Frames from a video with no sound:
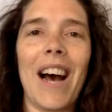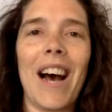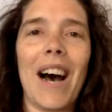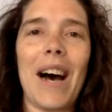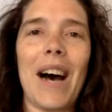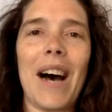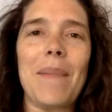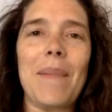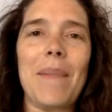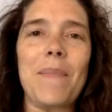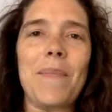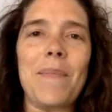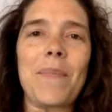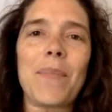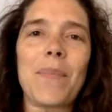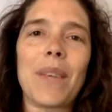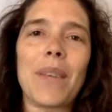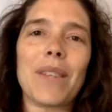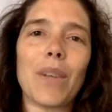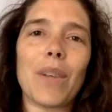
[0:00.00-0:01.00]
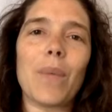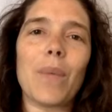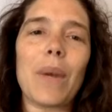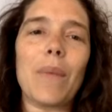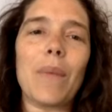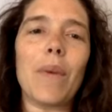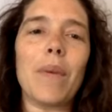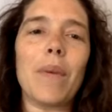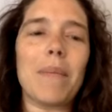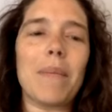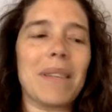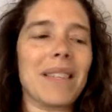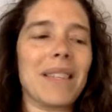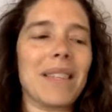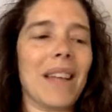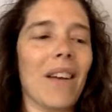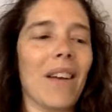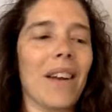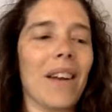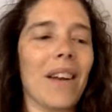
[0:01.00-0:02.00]
So we will be
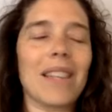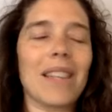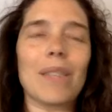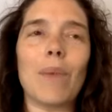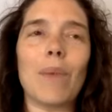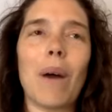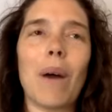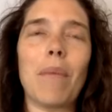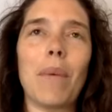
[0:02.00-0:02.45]
missing out on it as well,